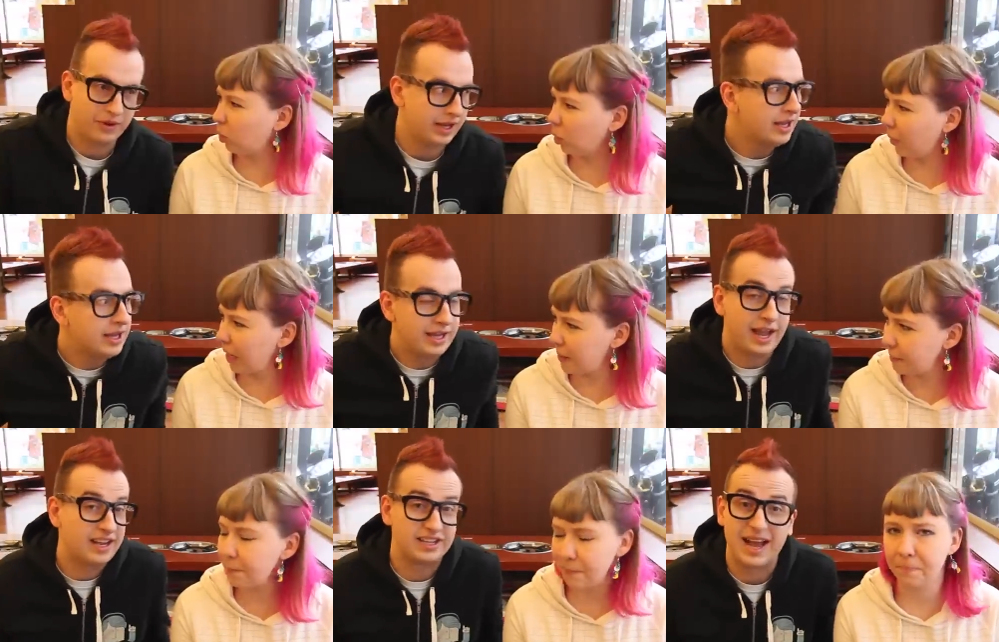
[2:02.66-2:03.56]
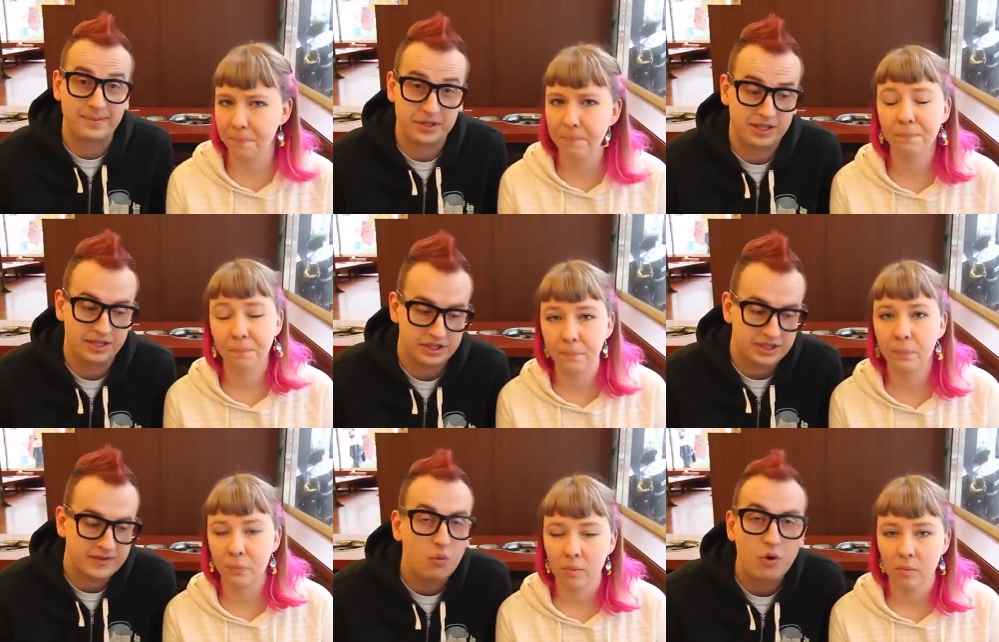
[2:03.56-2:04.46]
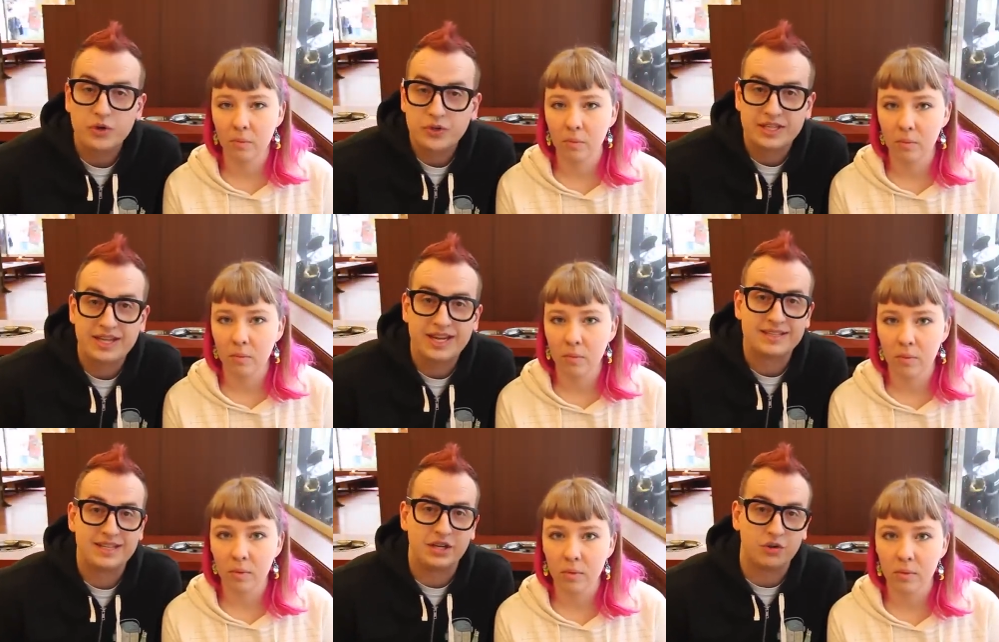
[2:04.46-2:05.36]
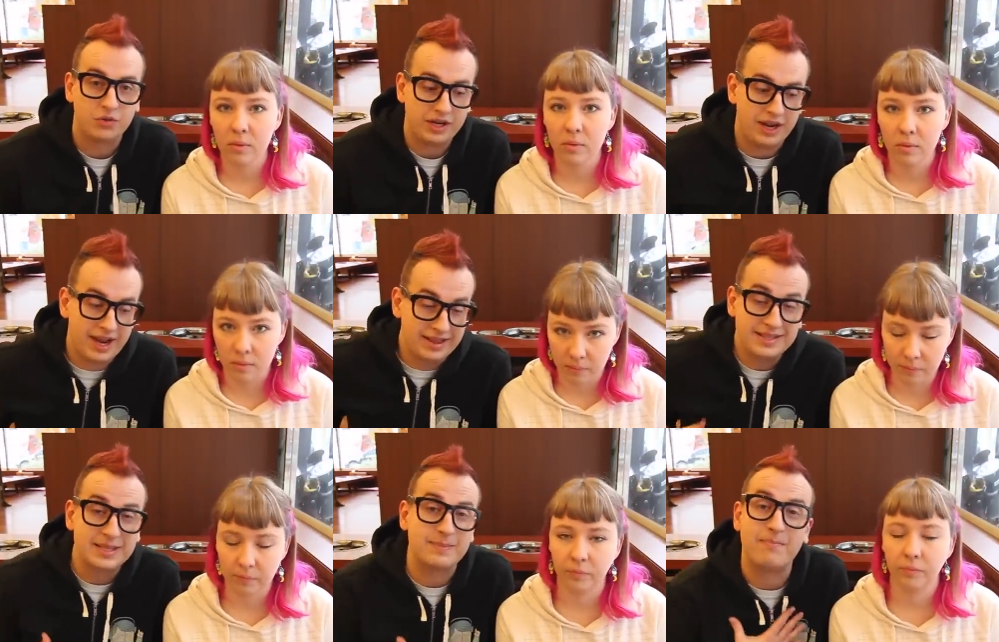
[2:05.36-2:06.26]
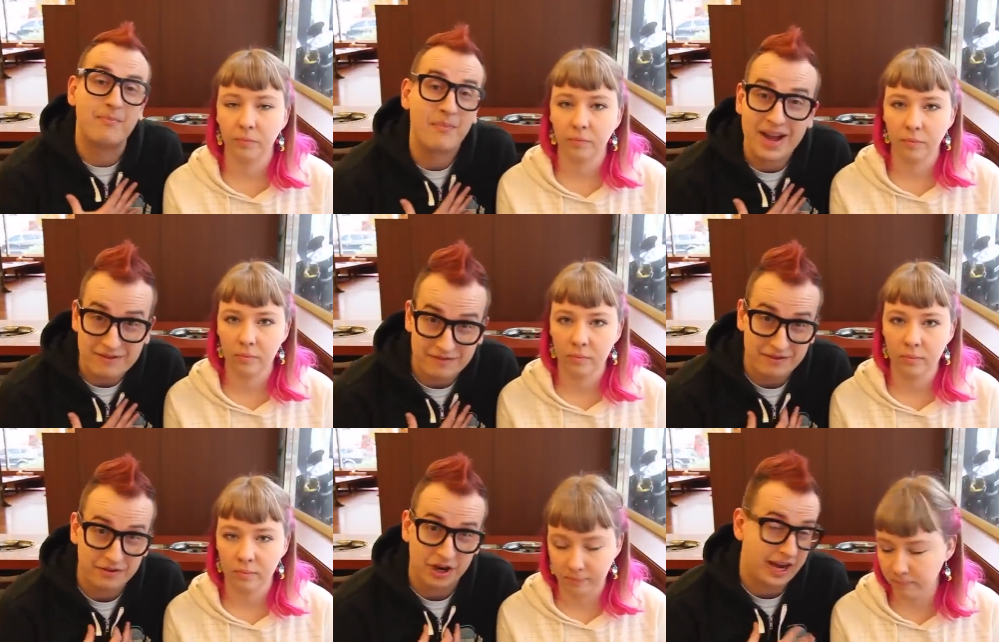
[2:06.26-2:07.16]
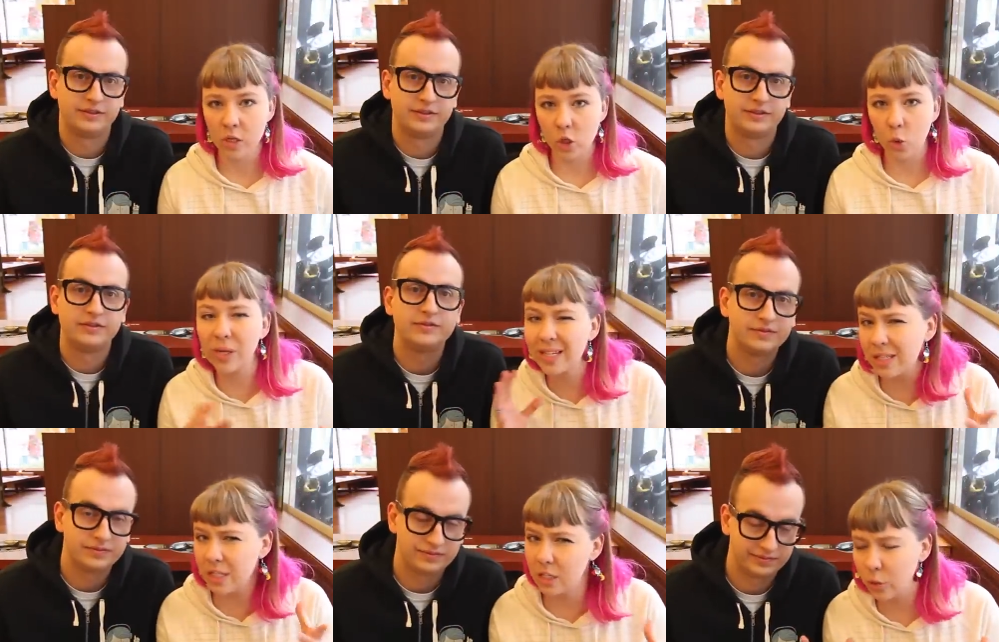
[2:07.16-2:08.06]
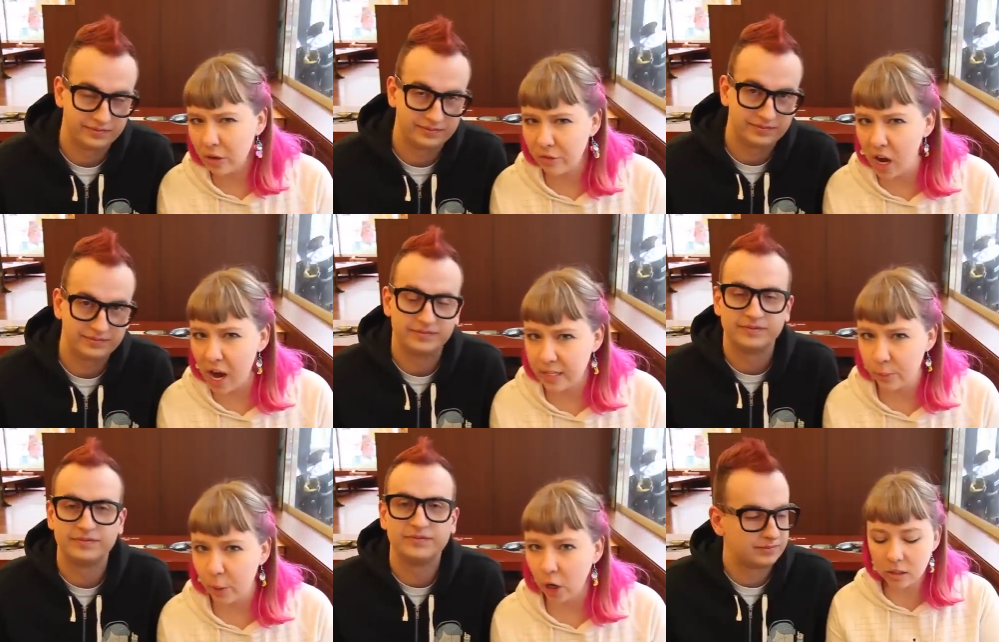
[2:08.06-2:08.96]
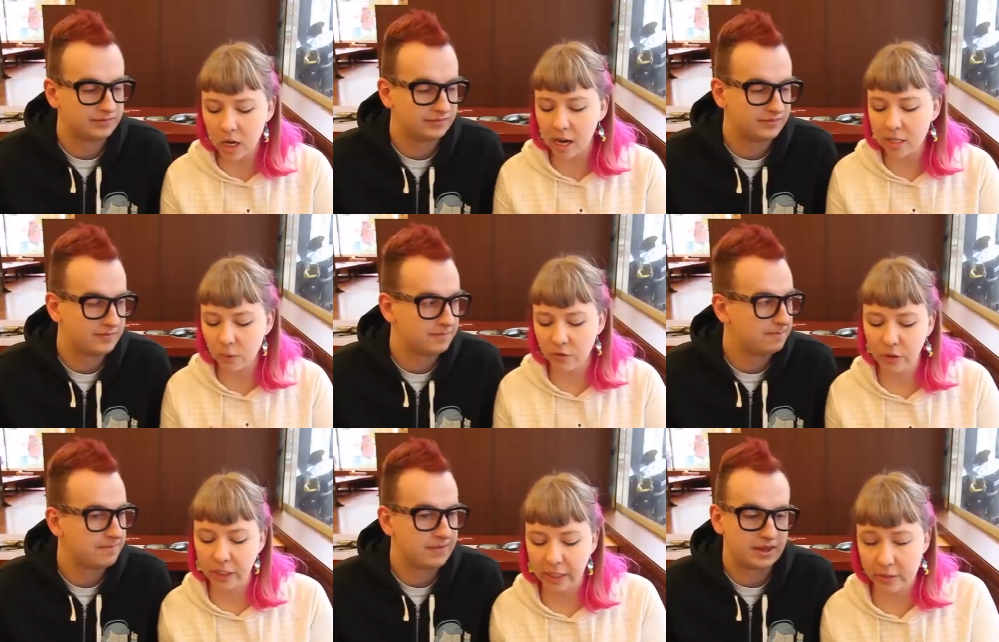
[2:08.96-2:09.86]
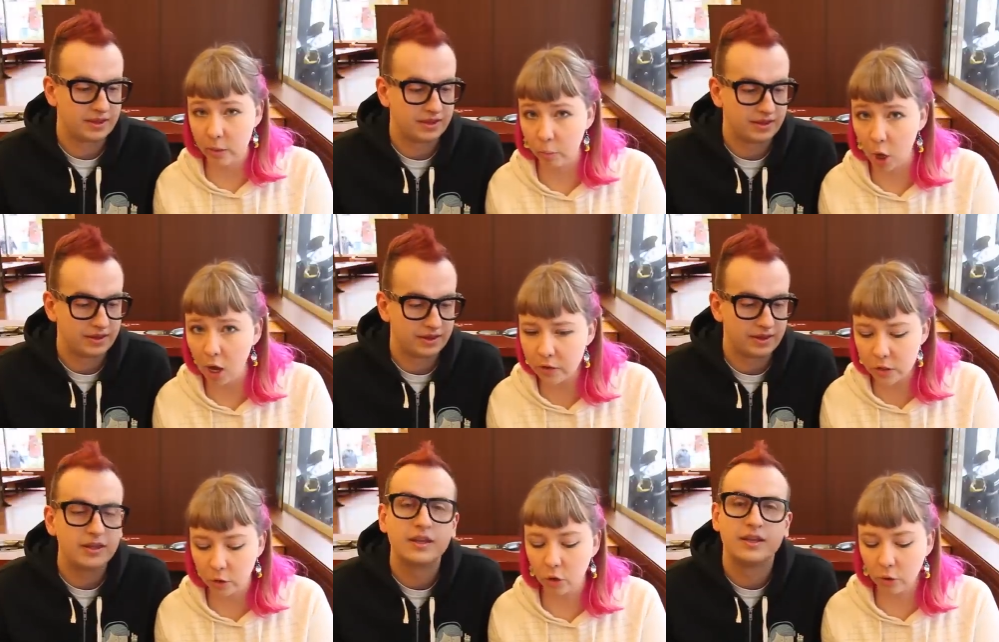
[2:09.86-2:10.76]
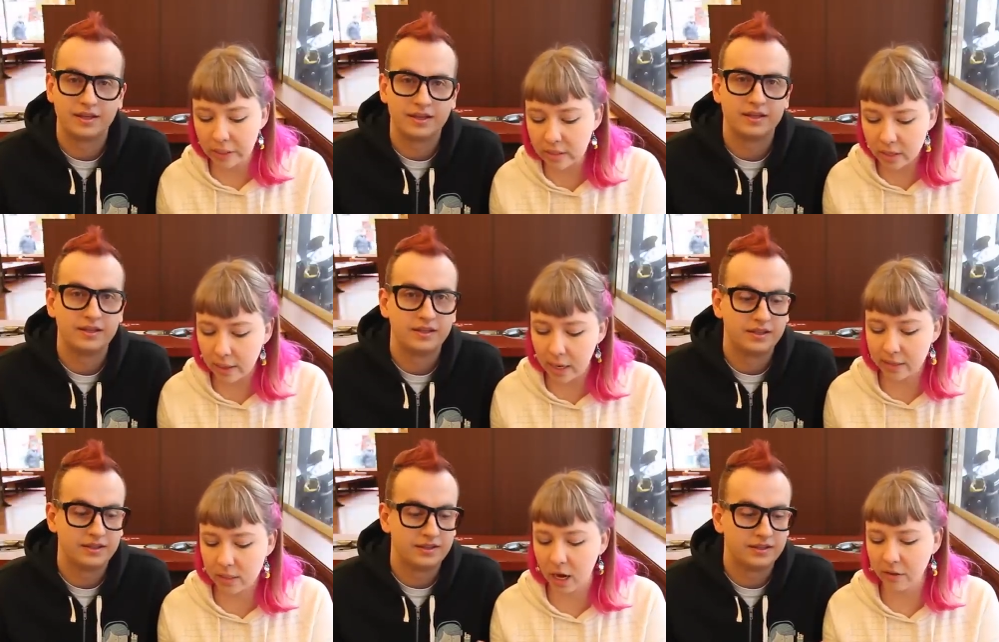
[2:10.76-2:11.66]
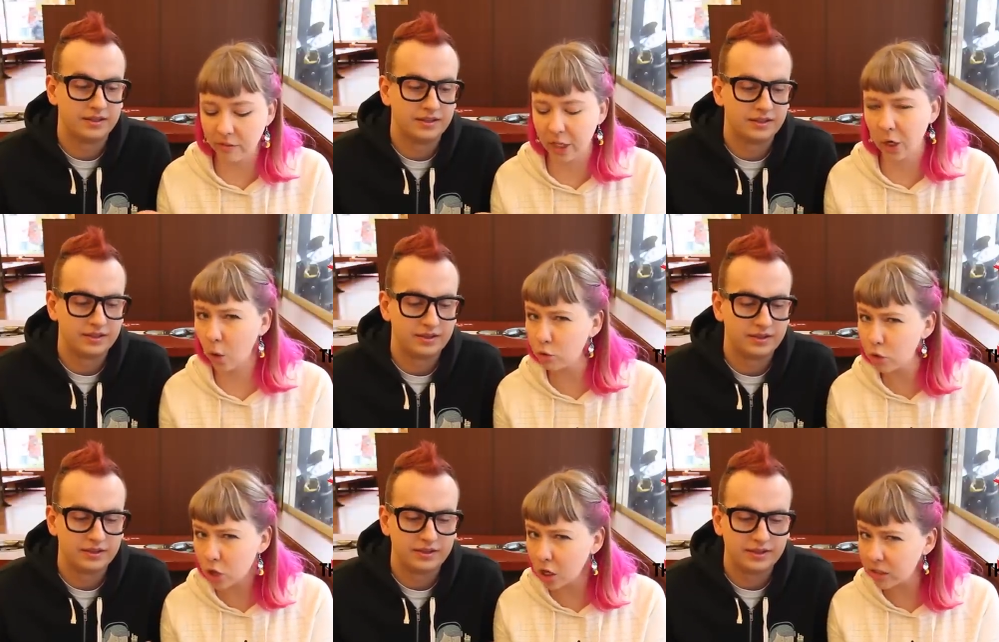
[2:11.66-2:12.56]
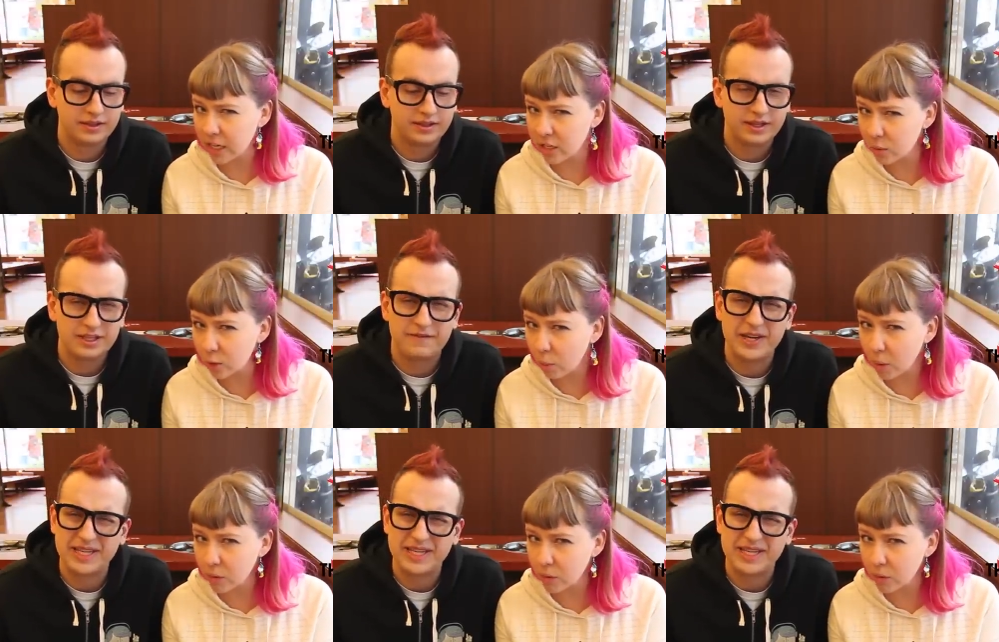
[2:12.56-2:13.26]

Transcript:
Speaker 1: way. right? Yeah, it is mm-hmm. absolutely delicious. What we're doing today is the Korean kind. This is my favorite kind.
Speaker 2: So what what sets these three different kinds apart to us, we feel like it's the broth. So the Korean style has a kind of like gochujang taste to it. It's almost. very